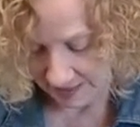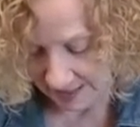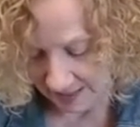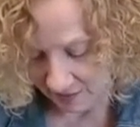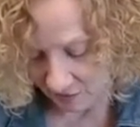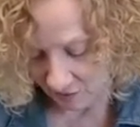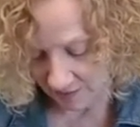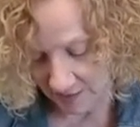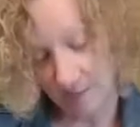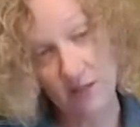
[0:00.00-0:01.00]
and told
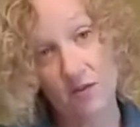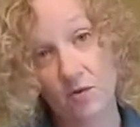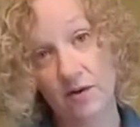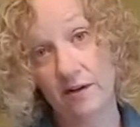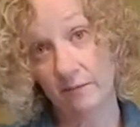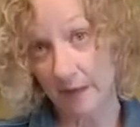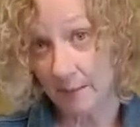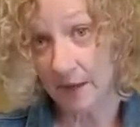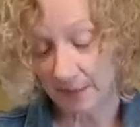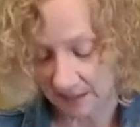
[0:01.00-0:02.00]
them the story of my
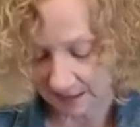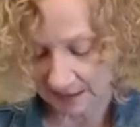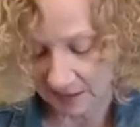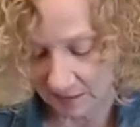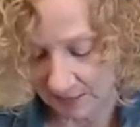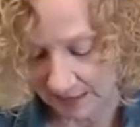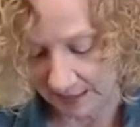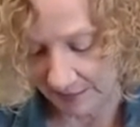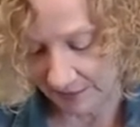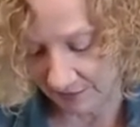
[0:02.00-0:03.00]
mama teaching me
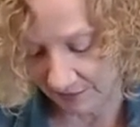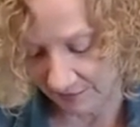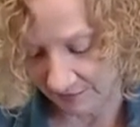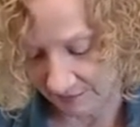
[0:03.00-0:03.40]
how to do.